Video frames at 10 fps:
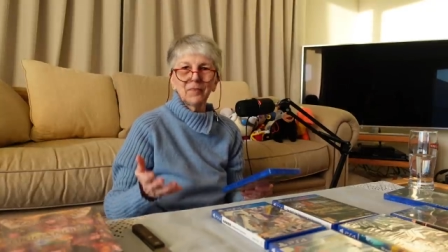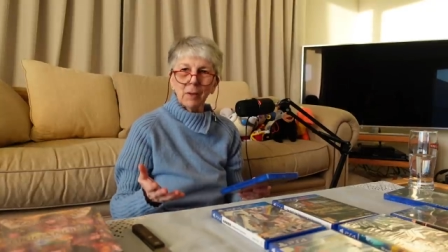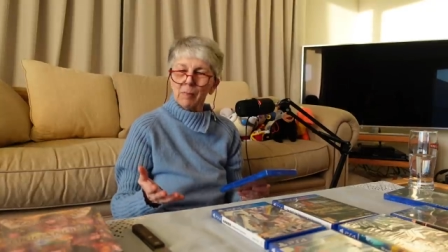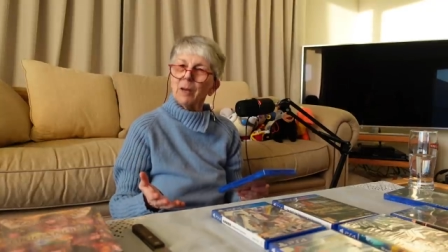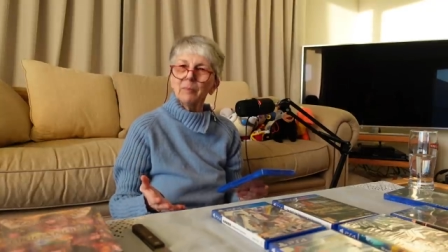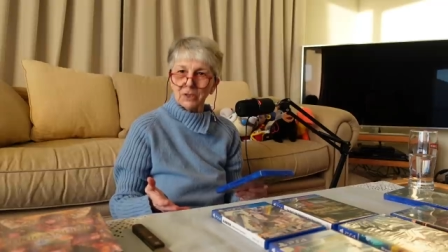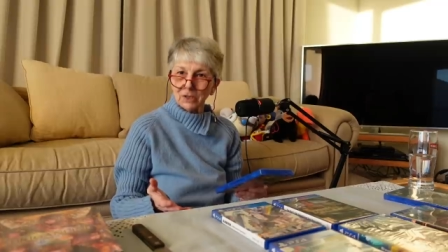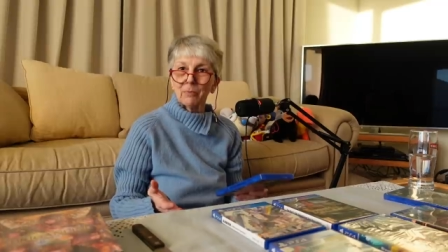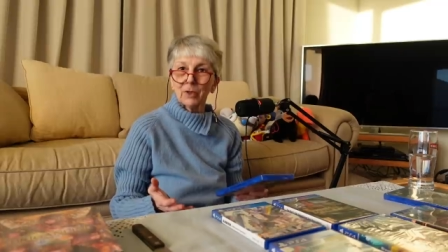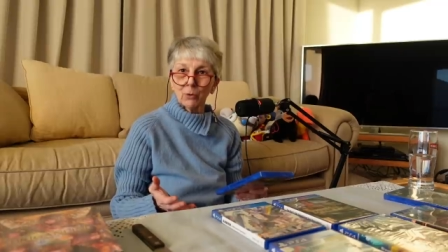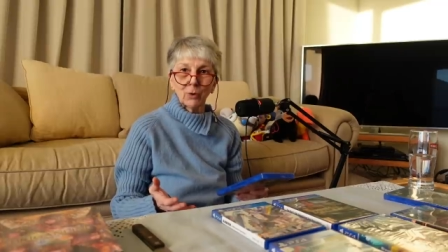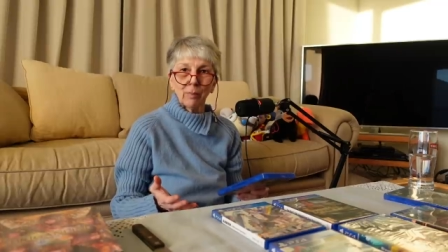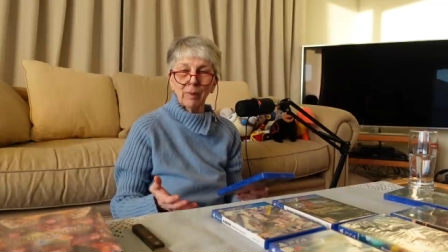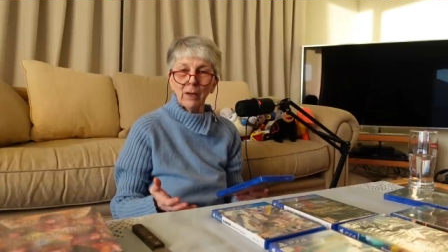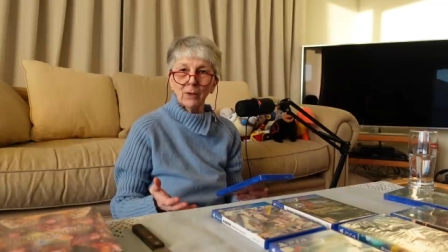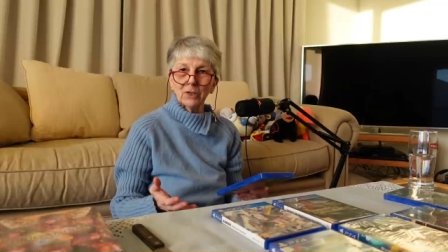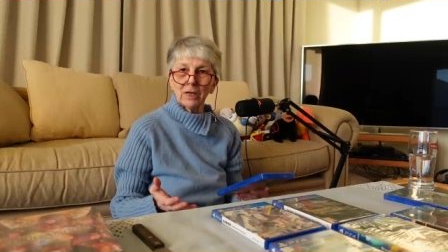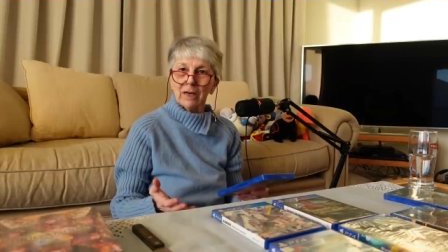there might be something good about it.